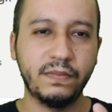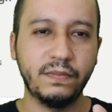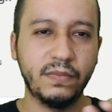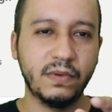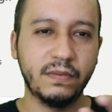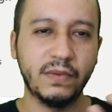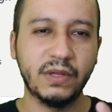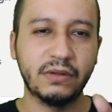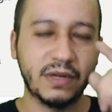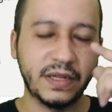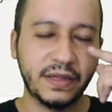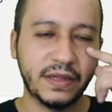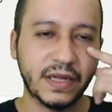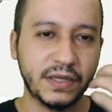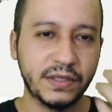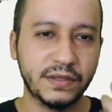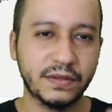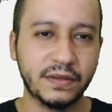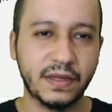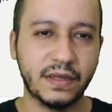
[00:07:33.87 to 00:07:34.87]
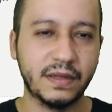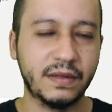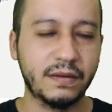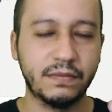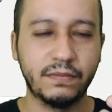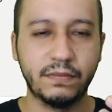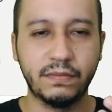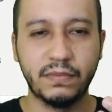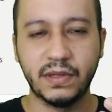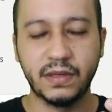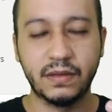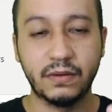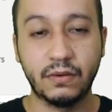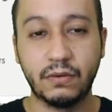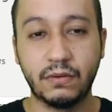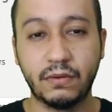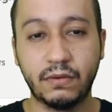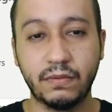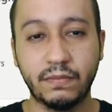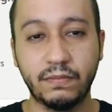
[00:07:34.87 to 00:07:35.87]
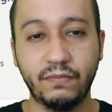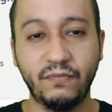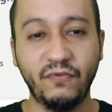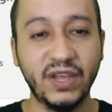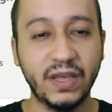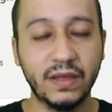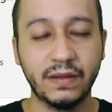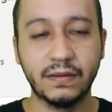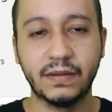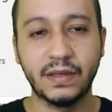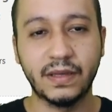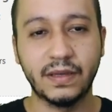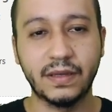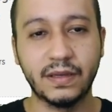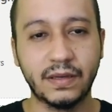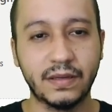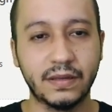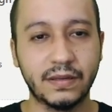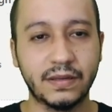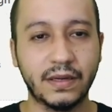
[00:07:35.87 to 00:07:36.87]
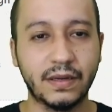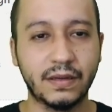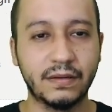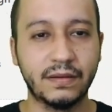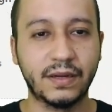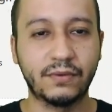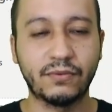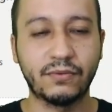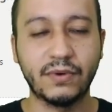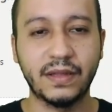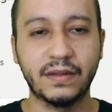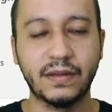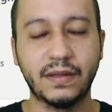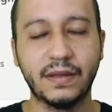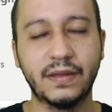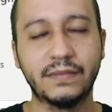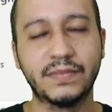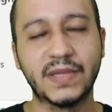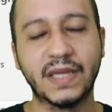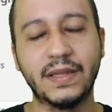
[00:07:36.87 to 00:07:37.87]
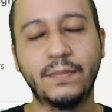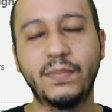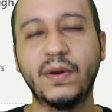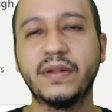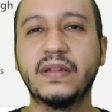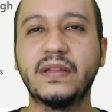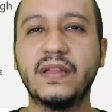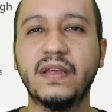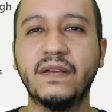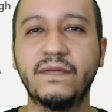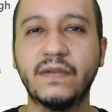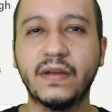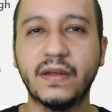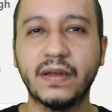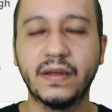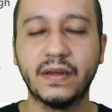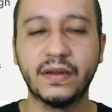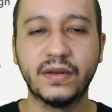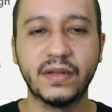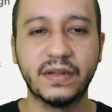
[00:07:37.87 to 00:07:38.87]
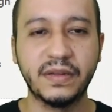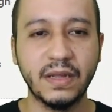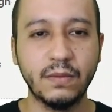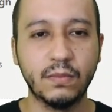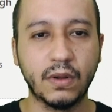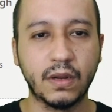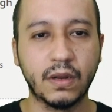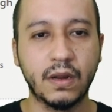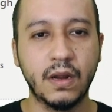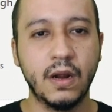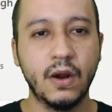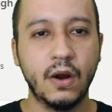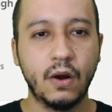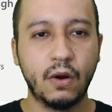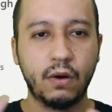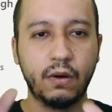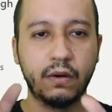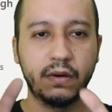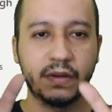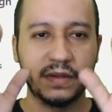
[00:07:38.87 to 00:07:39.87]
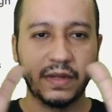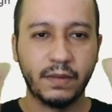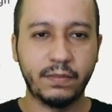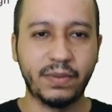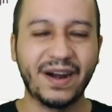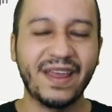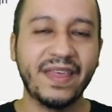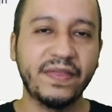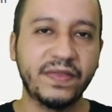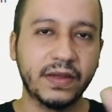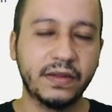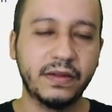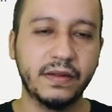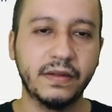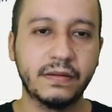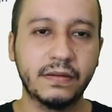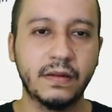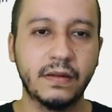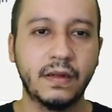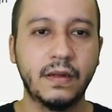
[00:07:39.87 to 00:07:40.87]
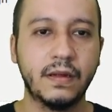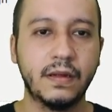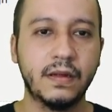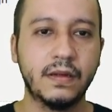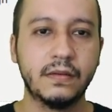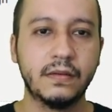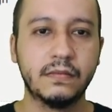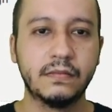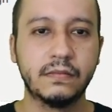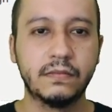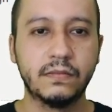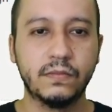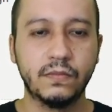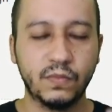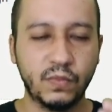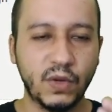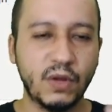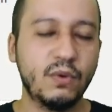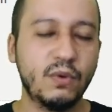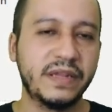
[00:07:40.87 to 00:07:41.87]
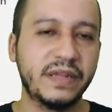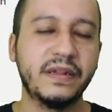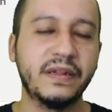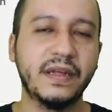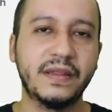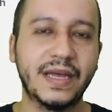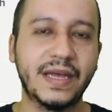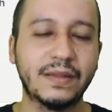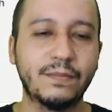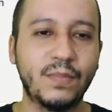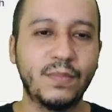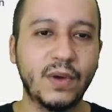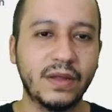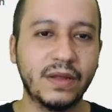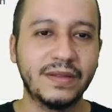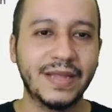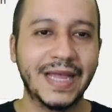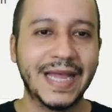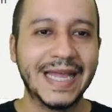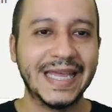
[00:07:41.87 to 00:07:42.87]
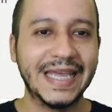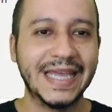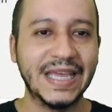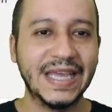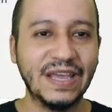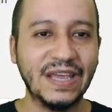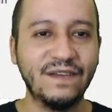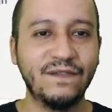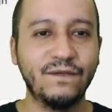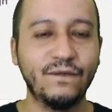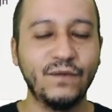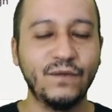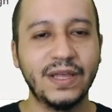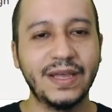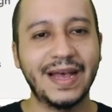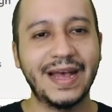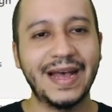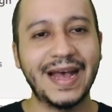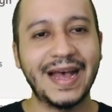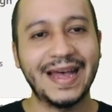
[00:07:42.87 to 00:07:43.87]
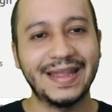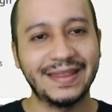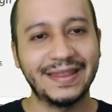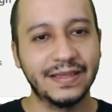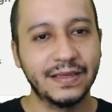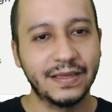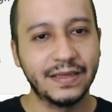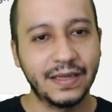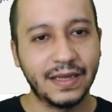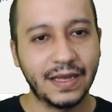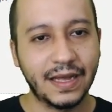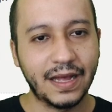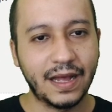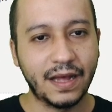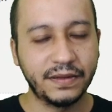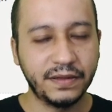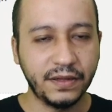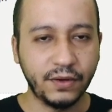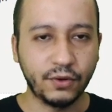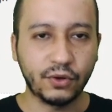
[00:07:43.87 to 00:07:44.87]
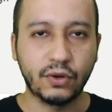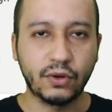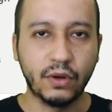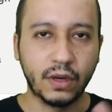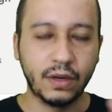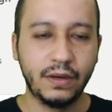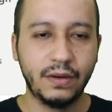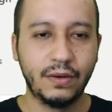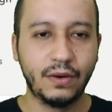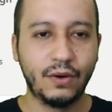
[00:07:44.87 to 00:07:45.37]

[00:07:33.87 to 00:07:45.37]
visualization the or being the the, the red uh, the positive uh, symbol or the parentheses, we will see that. But if we add a circle